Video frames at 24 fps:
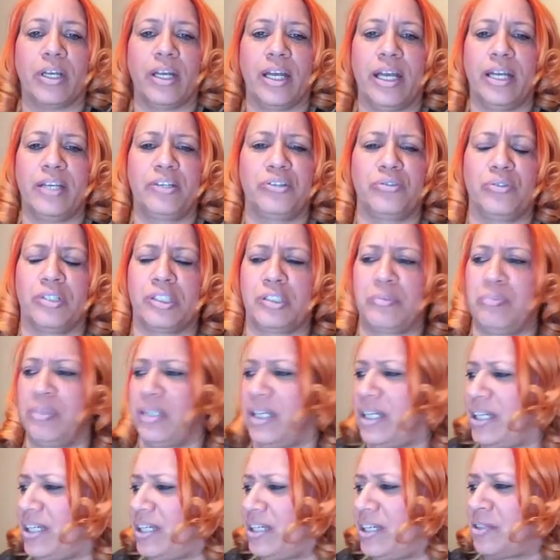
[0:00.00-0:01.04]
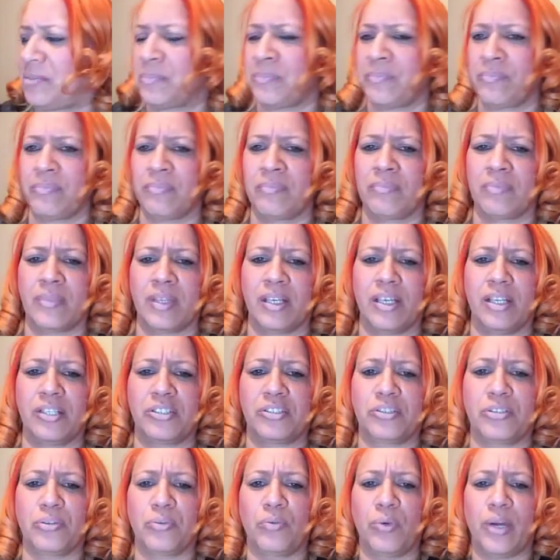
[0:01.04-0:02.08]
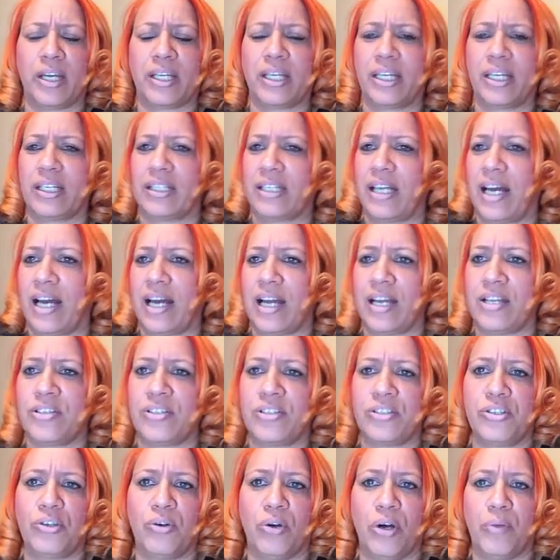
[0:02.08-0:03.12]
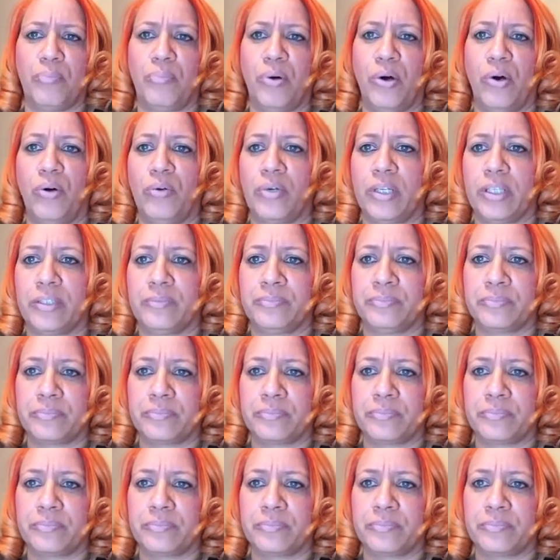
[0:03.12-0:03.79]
Hey, Chris Blake, is to recognize your opponent.